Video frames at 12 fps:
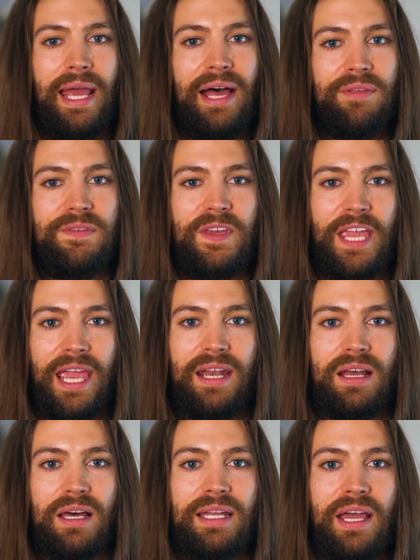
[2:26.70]
healthy and
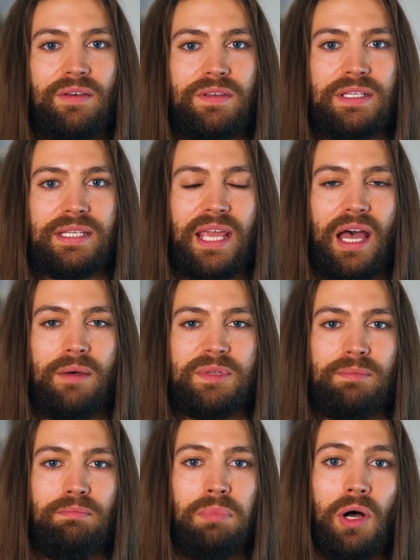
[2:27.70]
unhealthy scalps
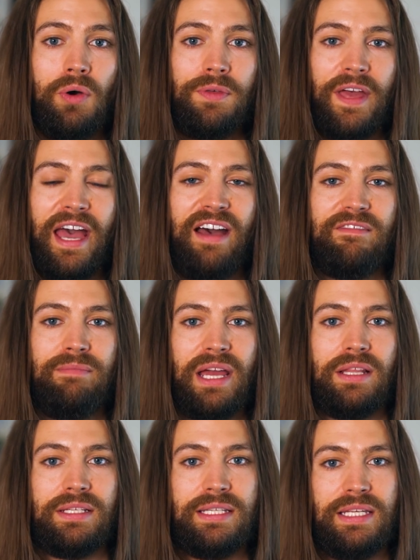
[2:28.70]
both have
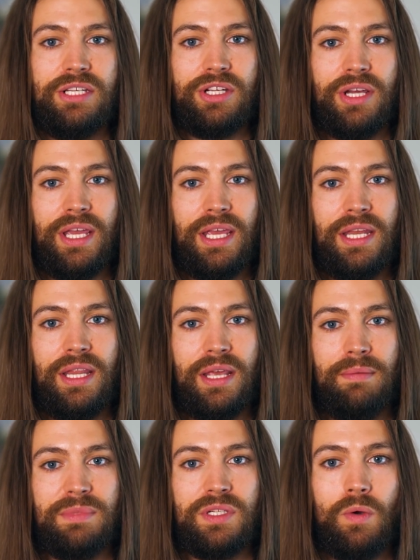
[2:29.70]
Malassezia in
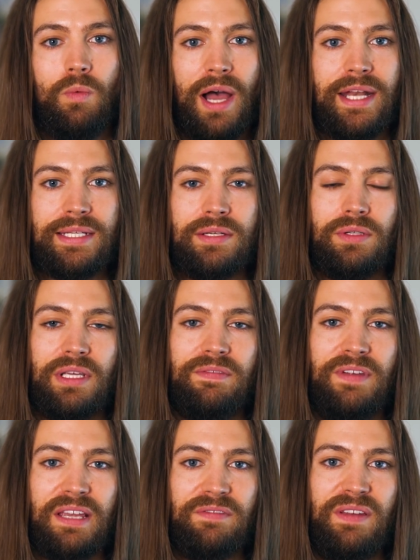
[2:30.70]
them. So why does it only
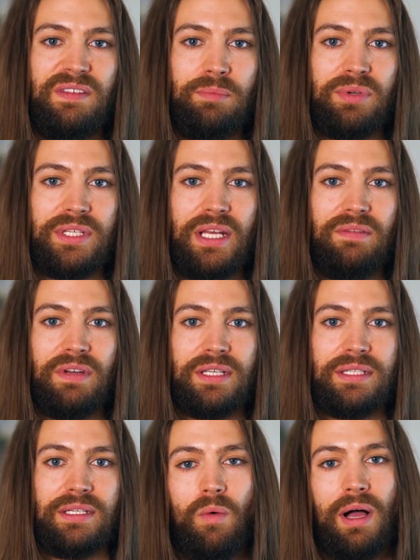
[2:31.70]
affect 50% of
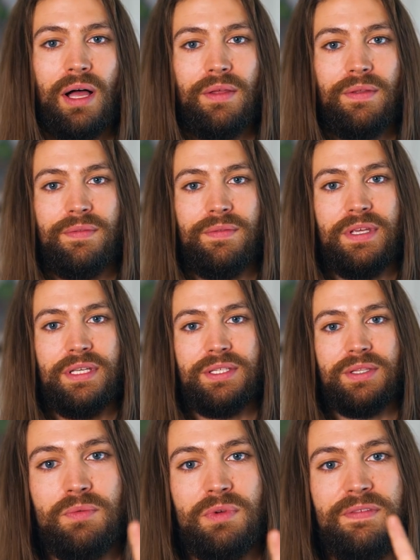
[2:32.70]
us? Well, these
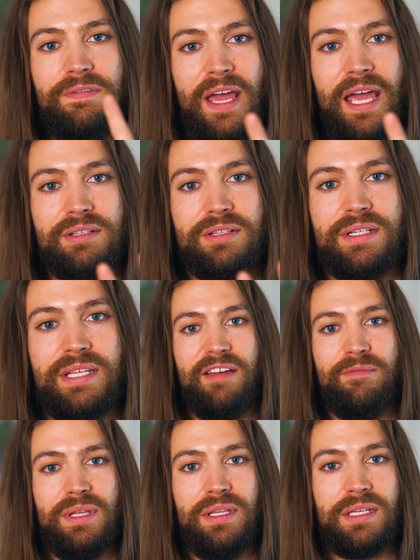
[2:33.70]
three factors
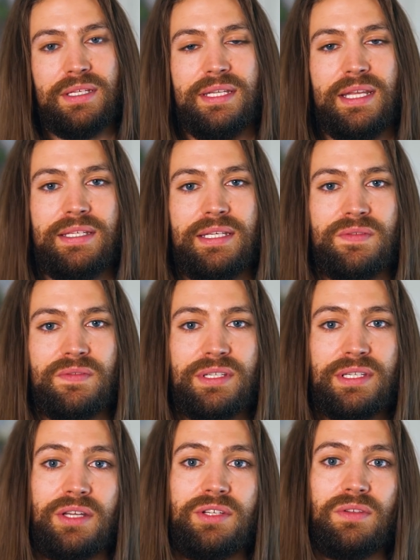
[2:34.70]
have been the consensus for
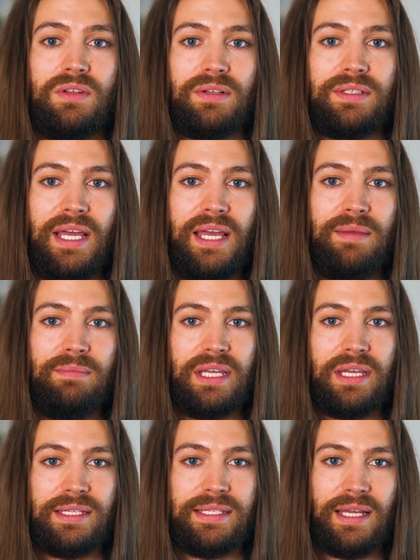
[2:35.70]
such a long time
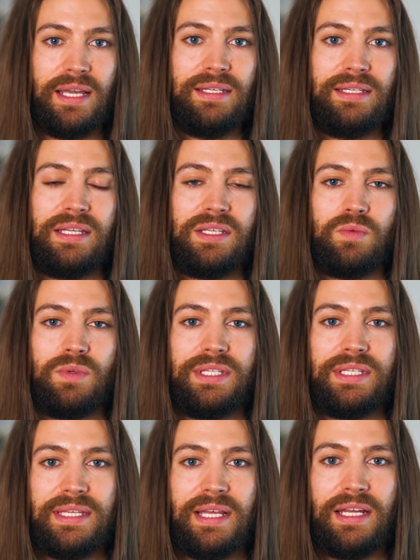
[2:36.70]
because scientists would
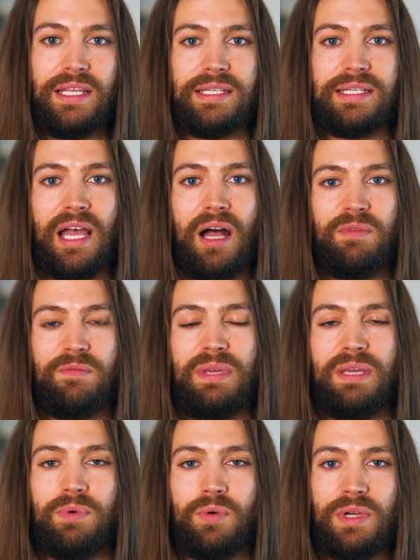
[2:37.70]
study the scalp of
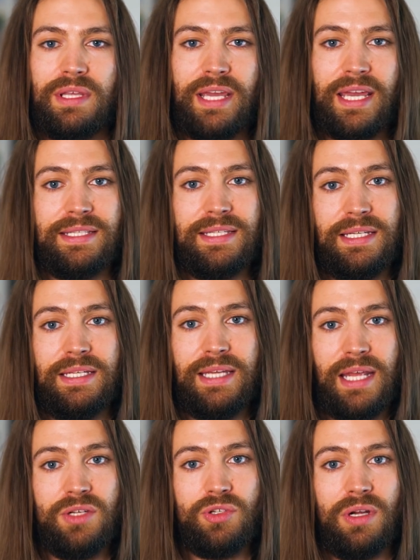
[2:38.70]
people with SD
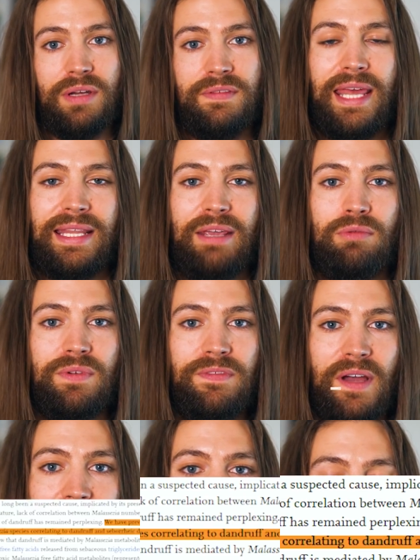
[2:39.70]
dandruff and they would find